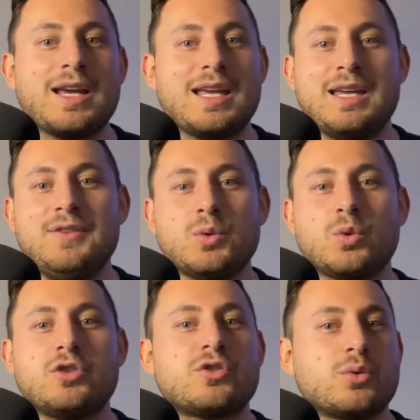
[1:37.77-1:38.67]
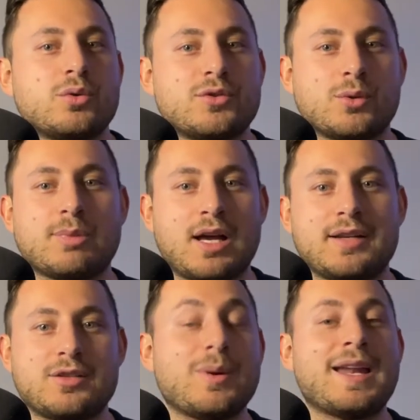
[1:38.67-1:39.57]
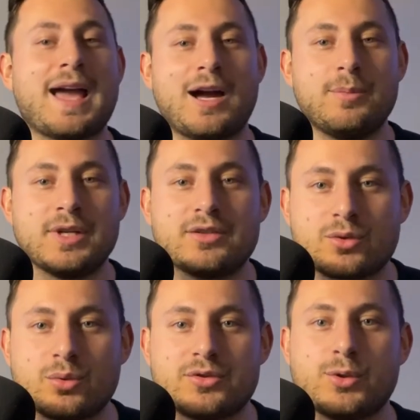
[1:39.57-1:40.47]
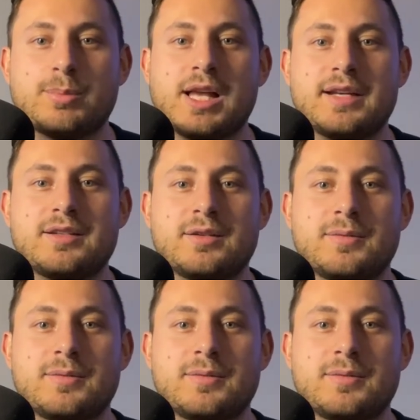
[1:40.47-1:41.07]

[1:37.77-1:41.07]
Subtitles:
even which schools you apply to and how many schools you apply to.